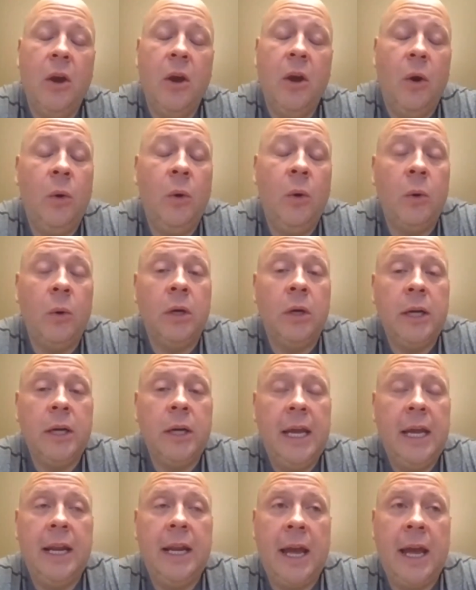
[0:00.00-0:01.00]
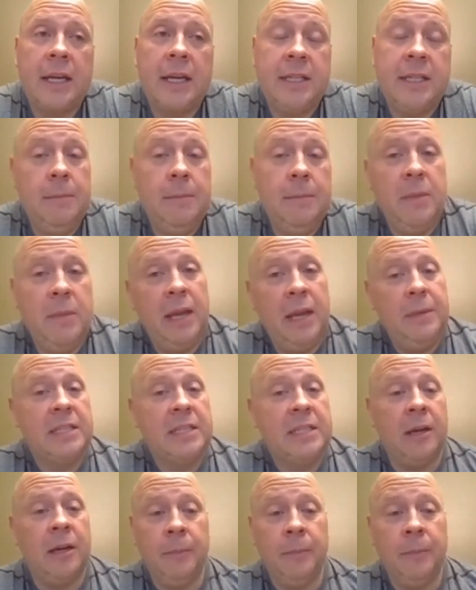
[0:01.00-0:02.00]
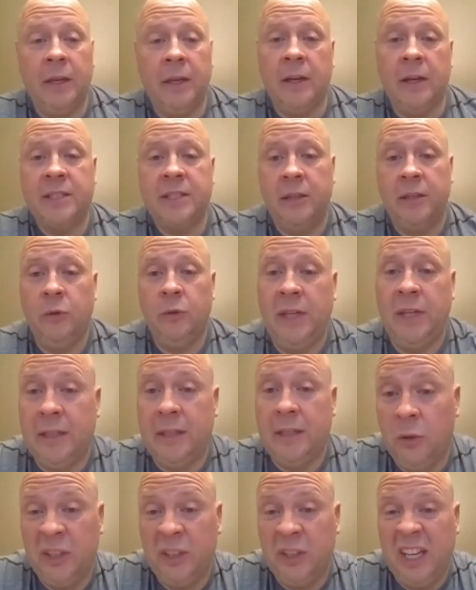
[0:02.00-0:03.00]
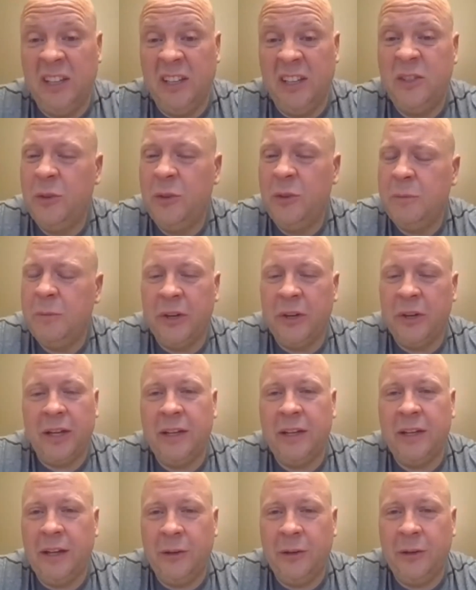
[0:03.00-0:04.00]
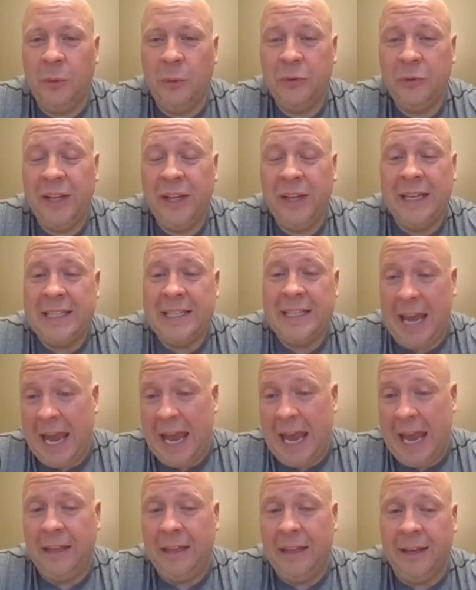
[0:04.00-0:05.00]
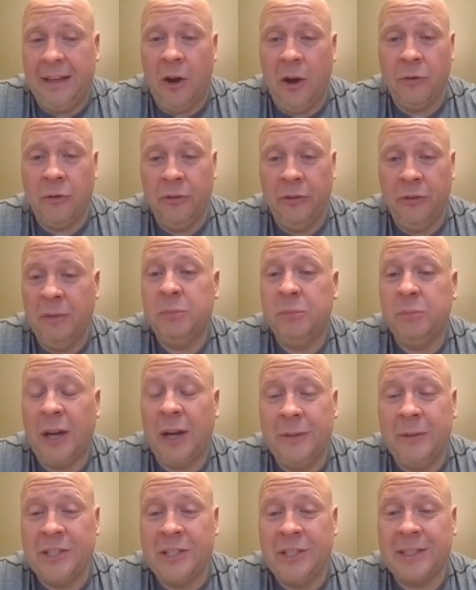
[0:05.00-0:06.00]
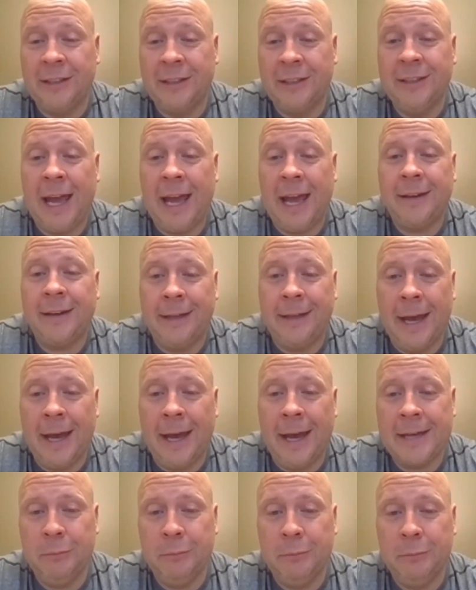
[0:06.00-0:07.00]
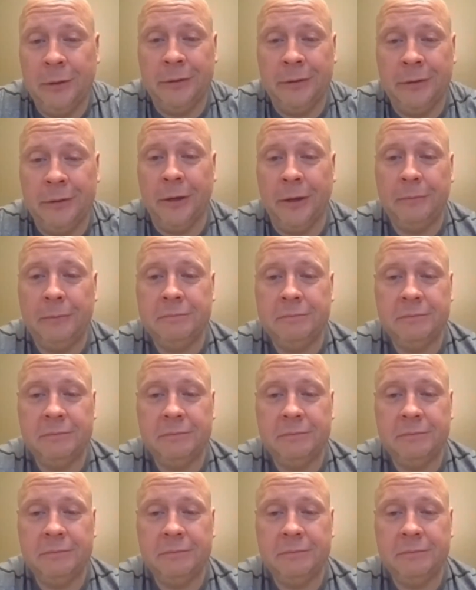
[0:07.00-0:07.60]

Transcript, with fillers: or it actually may be something else that you need to look into, but I, I don't think it's anything other than probably just that lactic acid buildup.